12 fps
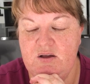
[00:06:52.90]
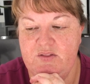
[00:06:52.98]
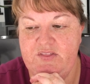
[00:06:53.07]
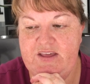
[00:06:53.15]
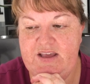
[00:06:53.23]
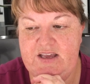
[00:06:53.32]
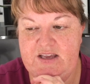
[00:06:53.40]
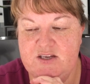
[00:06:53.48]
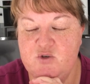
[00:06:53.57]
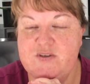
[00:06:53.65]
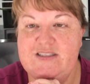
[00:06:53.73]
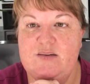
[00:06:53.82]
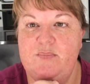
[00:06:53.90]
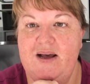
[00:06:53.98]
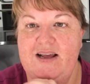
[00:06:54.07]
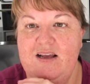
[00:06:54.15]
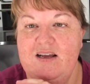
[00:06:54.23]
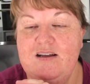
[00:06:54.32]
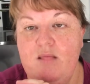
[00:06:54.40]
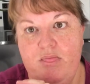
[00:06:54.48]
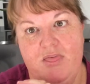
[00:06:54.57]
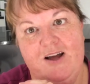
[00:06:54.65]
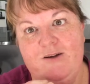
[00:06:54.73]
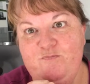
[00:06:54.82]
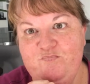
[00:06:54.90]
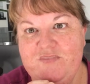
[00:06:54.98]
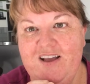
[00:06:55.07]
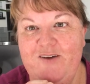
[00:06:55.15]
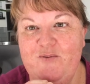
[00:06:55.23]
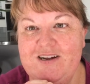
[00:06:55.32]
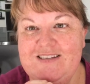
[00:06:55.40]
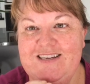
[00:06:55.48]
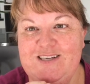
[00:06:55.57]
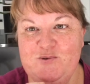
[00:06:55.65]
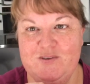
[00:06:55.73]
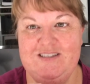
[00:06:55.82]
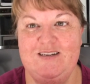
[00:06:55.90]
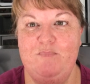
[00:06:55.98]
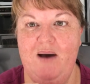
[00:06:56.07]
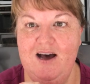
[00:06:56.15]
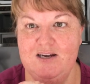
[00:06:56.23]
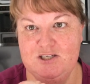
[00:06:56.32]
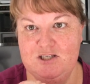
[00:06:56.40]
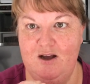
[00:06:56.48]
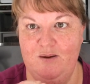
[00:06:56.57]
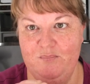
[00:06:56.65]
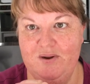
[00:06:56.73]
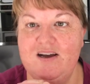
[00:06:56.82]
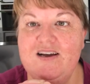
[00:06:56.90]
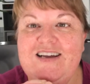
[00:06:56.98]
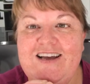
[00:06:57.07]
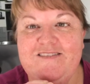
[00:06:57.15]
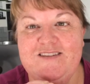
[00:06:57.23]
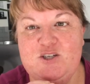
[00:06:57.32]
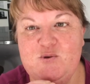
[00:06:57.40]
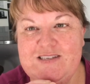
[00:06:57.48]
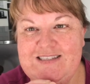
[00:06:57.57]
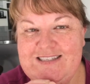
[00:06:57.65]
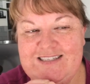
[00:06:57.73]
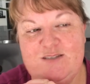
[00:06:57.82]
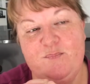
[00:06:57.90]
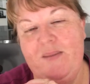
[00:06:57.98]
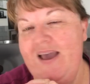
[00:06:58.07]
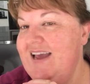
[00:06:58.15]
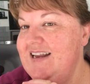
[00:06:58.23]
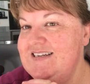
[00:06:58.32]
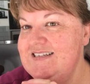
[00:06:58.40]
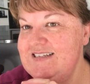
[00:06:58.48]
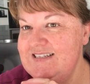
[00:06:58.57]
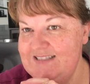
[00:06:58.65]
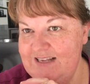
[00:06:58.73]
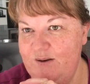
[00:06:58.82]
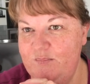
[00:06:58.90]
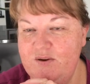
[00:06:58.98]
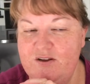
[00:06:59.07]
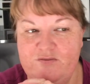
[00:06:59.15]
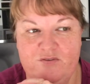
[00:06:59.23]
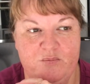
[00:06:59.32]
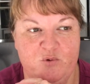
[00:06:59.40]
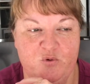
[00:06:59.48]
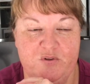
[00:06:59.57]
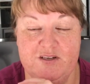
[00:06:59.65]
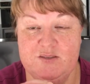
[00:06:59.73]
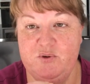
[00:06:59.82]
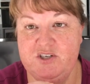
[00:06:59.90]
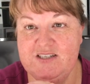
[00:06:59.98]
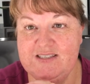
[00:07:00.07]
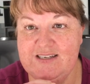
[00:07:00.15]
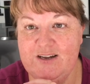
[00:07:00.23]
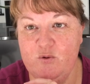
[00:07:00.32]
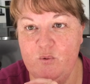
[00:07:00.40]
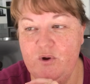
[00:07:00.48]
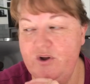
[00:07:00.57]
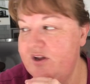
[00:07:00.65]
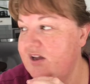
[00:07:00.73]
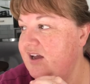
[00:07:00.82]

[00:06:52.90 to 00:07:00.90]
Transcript: the Twisted Band, I want to say Twisted Band Sampler, the Twisted Band Sampler from Northern Expressions Needlework,